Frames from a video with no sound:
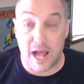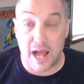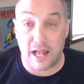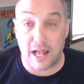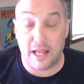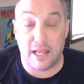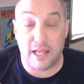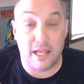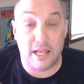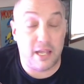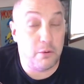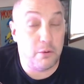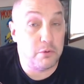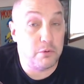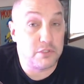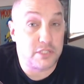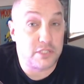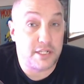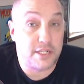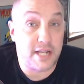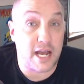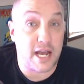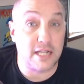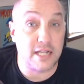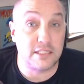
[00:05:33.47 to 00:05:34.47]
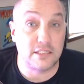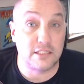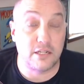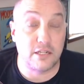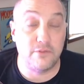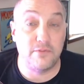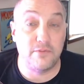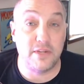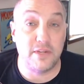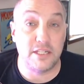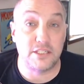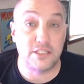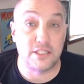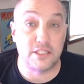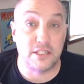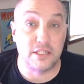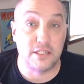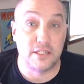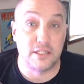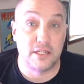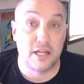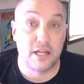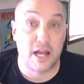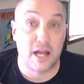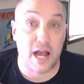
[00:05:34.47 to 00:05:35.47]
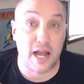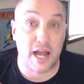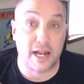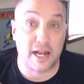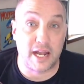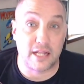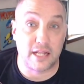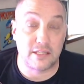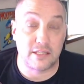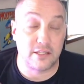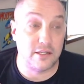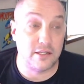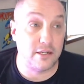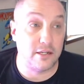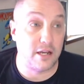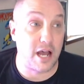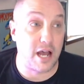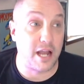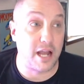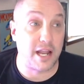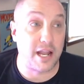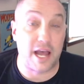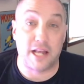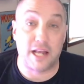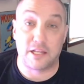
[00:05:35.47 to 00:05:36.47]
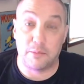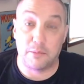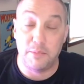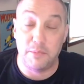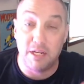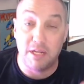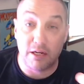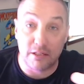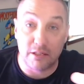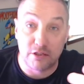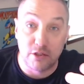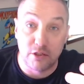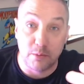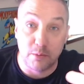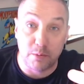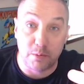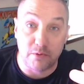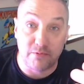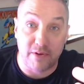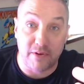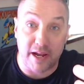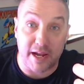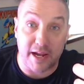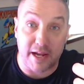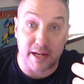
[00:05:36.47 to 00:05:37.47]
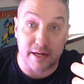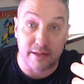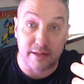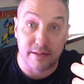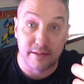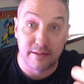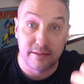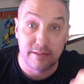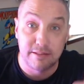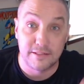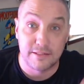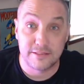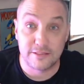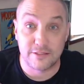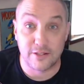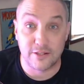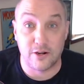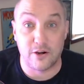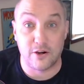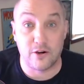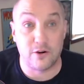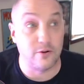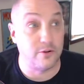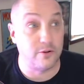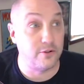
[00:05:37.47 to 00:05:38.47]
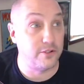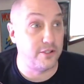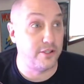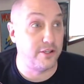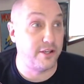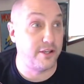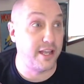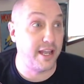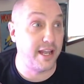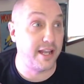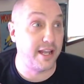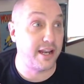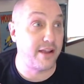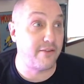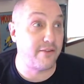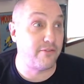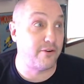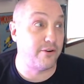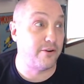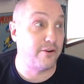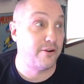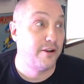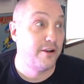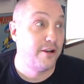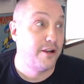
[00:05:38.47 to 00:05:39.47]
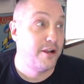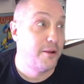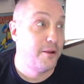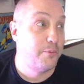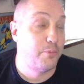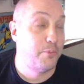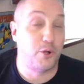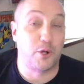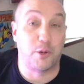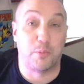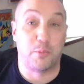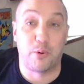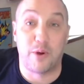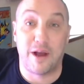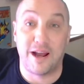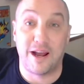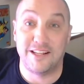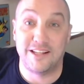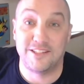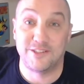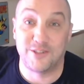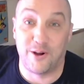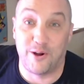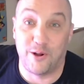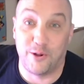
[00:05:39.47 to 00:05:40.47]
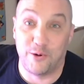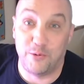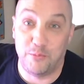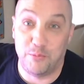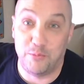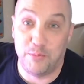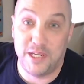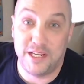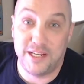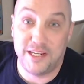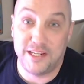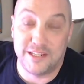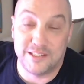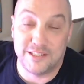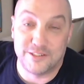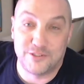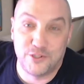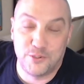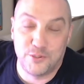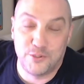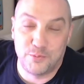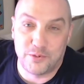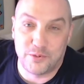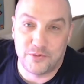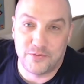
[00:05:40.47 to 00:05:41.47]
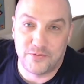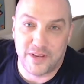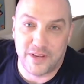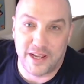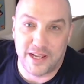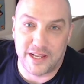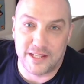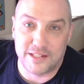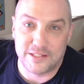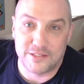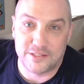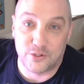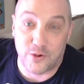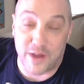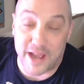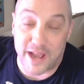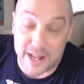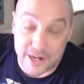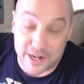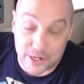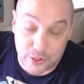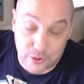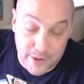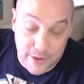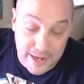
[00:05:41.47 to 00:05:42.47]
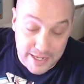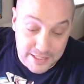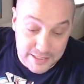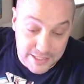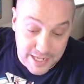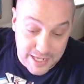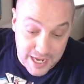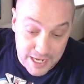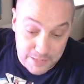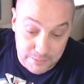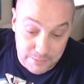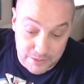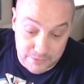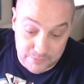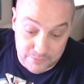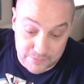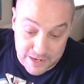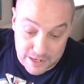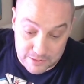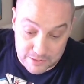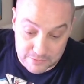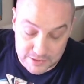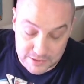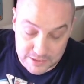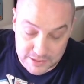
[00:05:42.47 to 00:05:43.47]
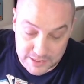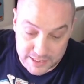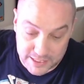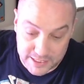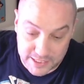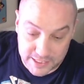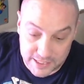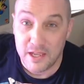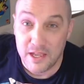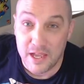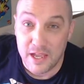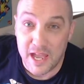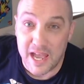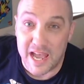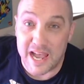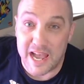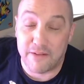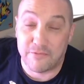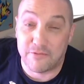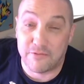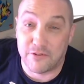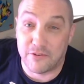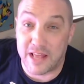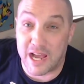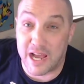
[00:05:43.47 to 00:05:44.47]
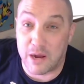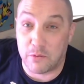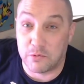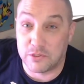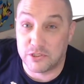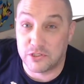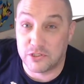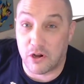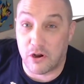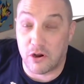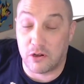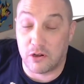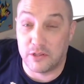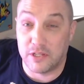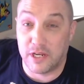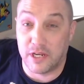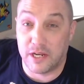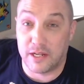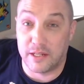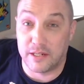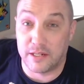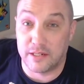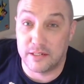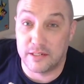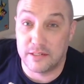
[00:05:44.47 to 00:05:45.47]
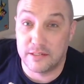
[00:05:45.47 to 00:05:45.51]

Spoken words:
it was a nice convention. I got to meet a super fan. So you can't ever put a price on meeting a super fan. So I had a great time in Fountain City. After that was all done,